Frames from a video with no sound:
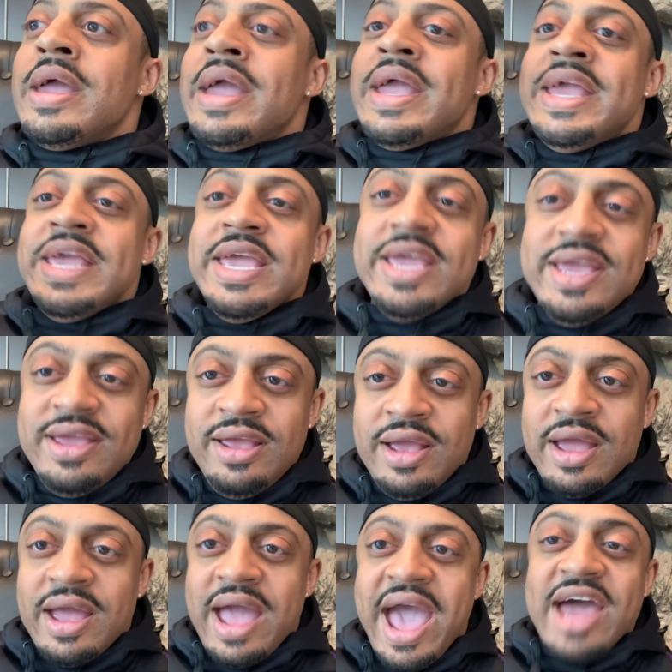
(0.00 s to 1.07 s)
he
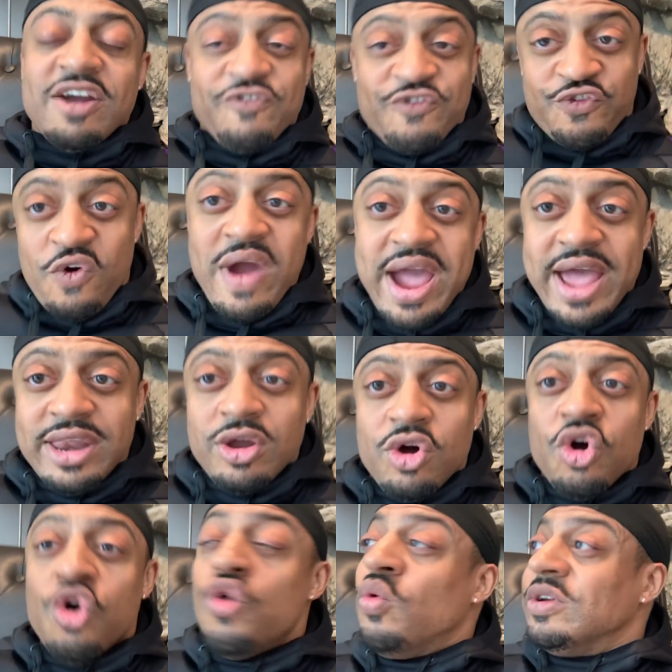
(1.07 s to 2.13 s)
had a friend
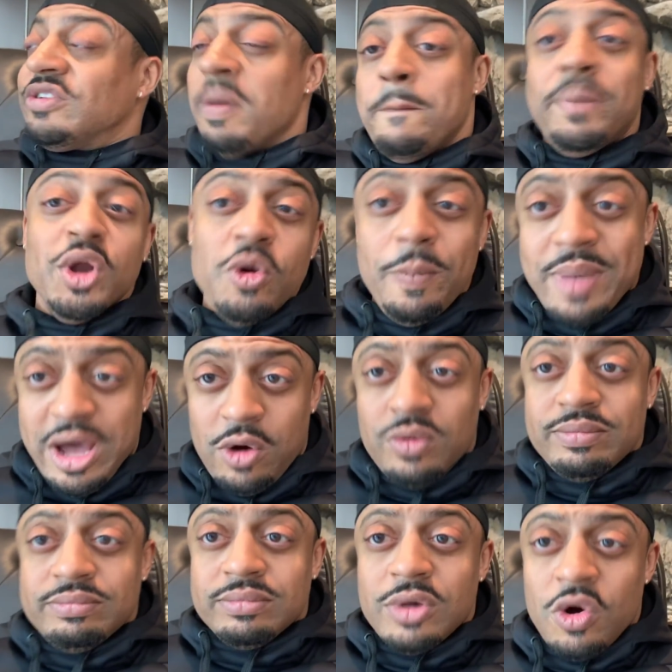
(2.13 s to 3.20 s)
who was a blue belt,
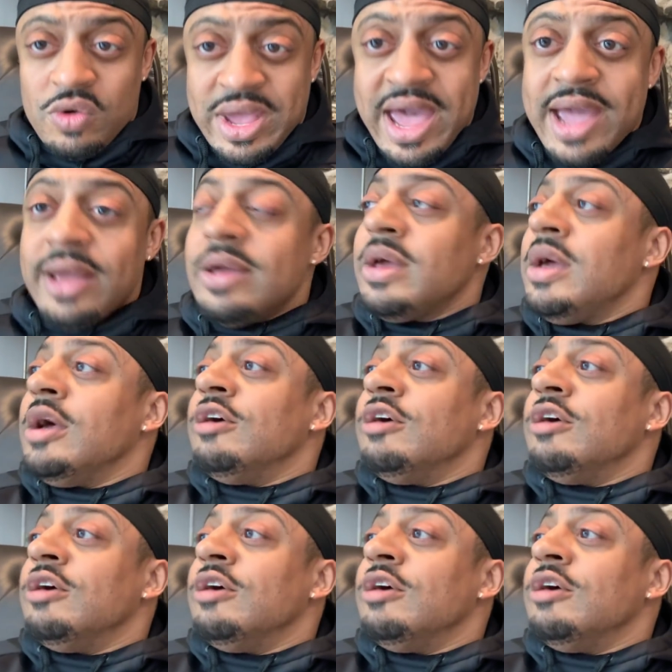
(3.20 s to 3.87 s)
okay?